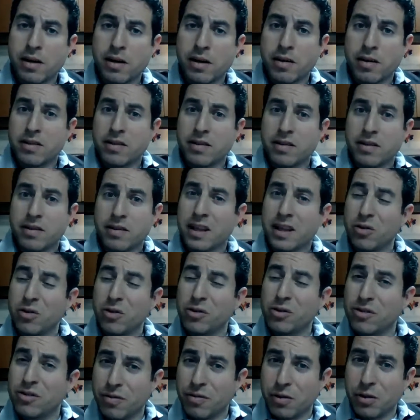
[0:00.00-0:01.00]
that they're used
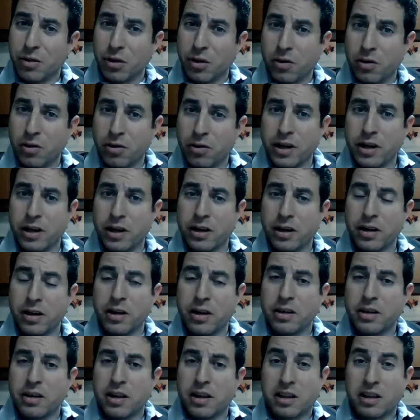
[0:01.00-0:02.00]
for learning,
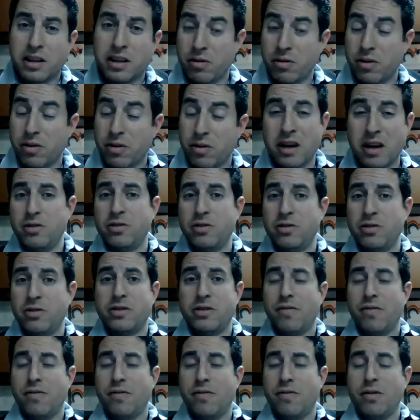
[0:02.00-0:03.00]
that they're not used
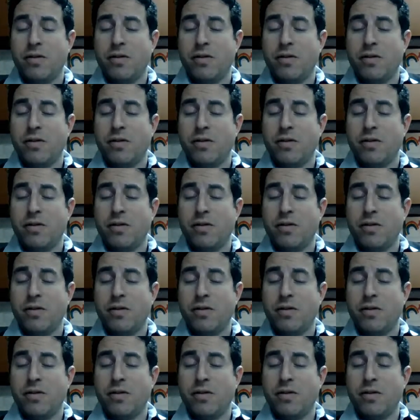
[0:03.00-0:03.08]
for